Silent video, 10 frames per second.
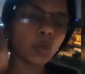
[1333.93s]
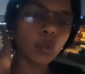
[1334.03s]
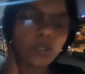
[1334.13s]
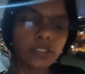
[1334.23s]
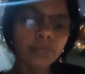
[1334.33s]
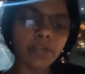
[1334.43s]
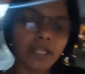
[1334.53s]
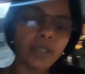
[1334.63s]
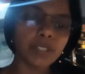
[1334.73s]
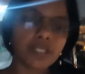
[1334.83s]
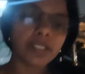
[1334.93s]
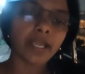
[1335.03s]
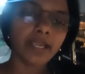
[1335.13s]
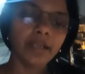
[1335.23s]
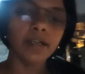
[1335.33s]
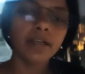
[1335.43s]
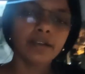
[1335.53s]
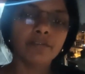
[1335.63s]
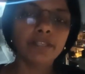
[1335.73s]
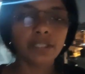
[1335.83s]
when you sing with
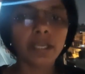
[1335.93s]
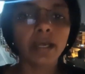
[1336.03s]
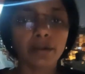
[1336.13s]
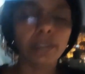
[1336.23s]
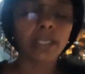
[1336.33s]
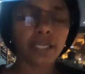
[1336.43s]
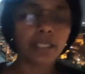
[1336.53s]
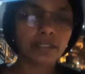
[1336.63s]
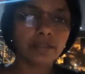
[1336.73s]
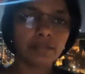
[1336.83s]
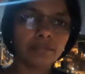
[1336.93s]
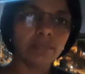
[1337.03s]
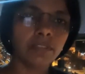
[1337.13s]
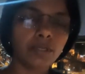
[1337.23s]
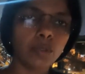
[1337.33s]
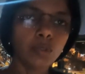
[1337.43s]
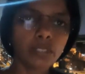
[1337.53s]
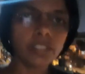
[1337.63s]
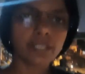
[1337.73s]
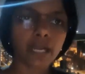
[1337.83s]
karaoke. The
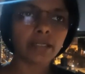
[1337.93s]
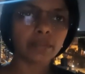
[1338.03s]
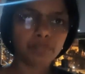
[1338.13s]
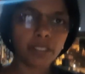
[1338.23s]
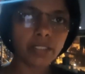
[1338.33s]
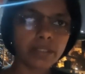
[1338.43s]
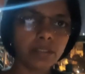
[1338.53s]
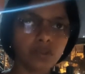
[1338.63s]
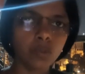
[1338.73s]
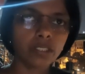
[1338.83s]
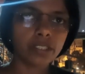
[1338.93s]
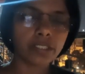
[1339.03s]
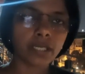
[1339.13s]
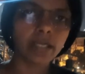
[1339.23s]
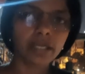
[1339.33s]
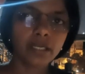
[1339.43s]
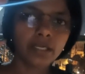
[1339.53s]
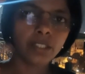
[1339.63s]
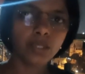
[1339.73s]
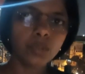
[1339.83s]
basic rule is that you
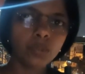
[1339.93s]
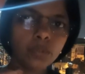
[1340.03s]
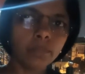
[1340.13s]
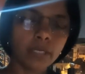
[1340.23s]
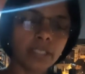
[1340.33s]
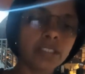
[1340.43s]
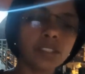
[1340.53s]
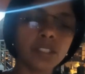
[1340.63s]
must know